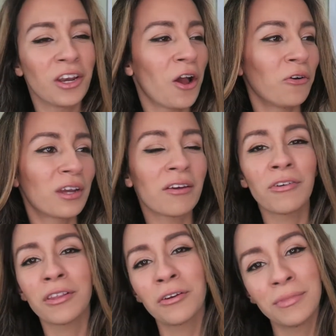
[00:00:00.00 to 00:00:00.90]
you know,
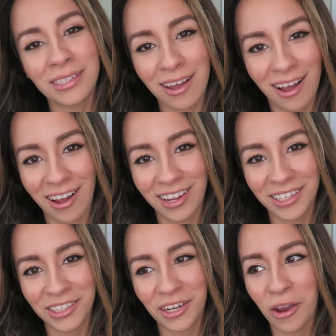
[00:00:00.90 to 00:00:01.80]
give her a little
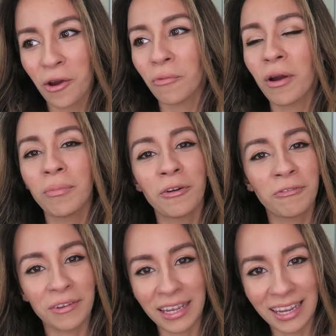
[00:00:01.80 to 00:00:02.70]
massage, rub
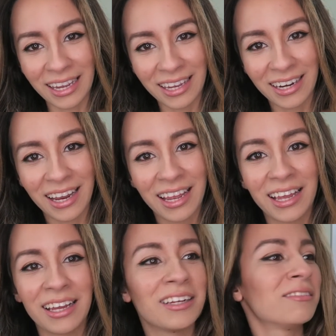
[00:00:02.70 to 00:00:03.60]
her feet,
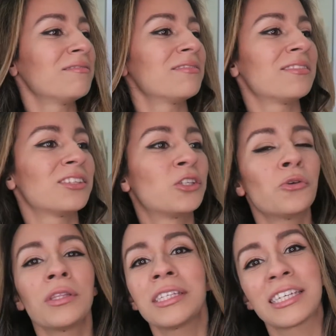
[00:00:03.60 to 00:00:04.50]

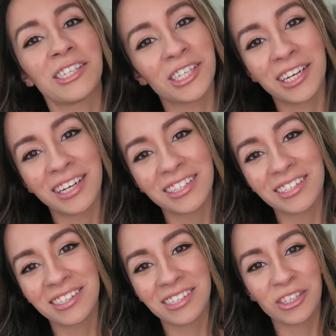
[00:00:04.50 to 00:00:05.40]
do the
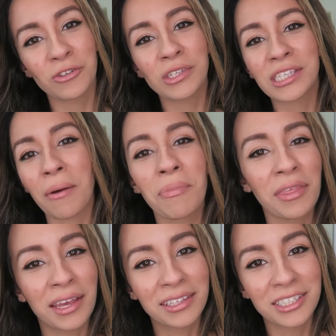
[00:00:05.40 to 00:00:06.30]
dishes, do
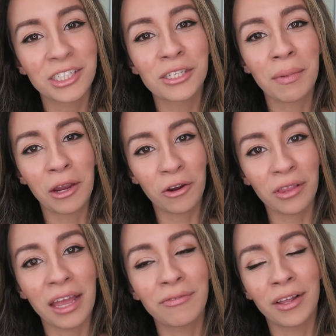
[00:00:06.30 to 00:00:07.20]
something to just make
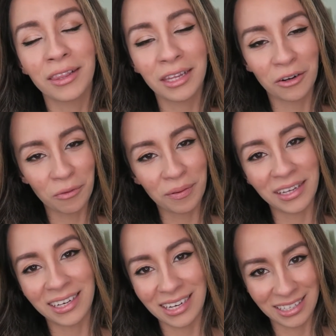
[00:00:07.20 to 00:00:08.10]
her life a little
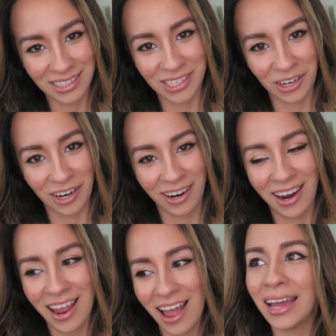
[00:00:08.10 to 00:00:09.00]
bit
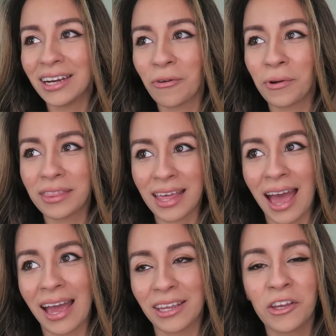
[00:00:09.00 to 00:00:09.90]
easier. And with
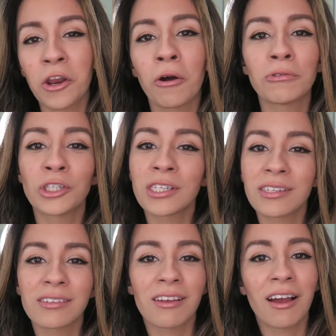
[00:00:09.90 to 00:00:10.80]
that, you know,
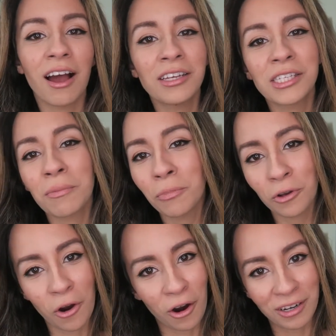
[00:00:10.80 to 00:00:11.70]
just a
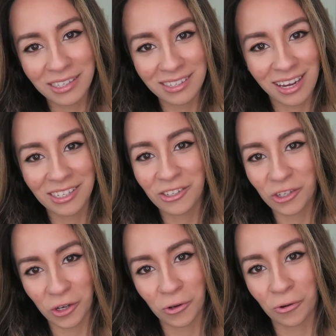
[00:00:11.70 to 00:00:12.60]
simple card is
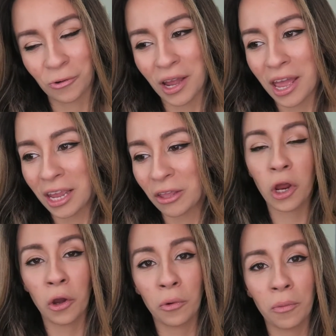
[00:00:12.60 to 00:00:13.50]
nice too.
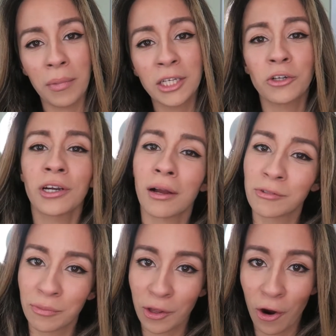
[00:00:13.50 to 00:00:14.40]
You know, make sure it
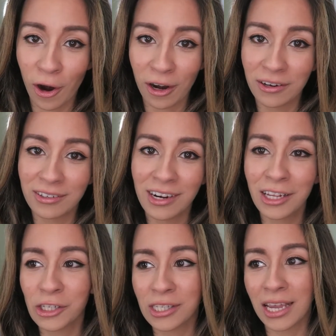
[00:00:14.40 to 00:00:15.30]
comes from the heart,
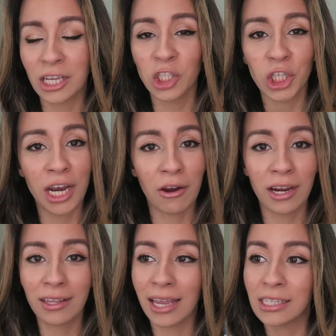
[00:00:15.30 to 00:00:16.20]
not just like a
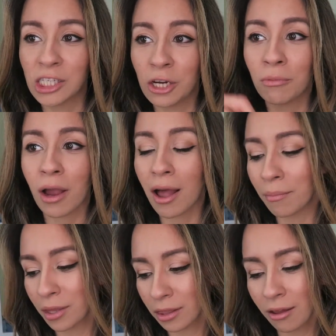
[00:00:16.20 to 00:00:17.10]
generic, like, dear
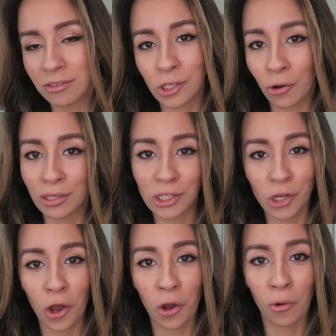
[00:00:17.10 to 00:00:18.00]
mom, love
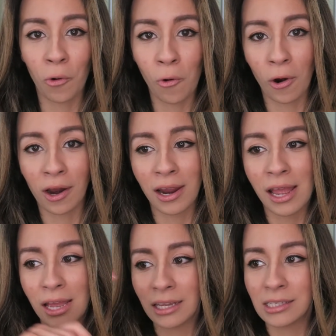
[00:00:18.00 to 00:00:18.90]
so-and-so,
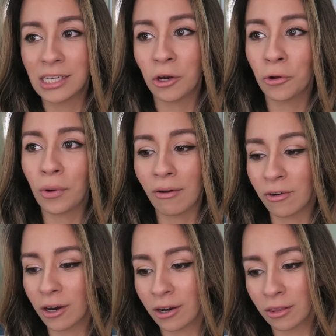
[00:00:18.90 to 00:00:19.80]
or dear
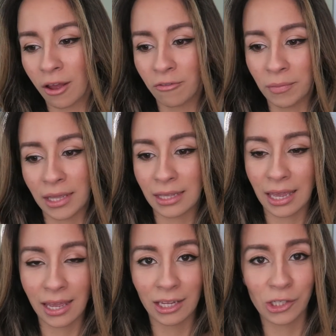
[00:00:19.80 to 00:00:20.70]
whoever, love me and
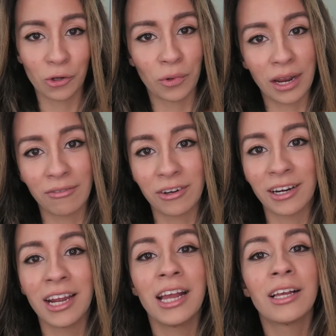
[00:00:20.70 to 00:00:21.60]
the kids, or
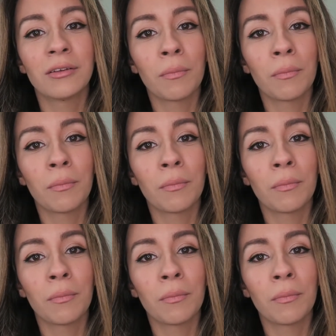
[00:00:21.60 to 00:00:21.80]
whatever.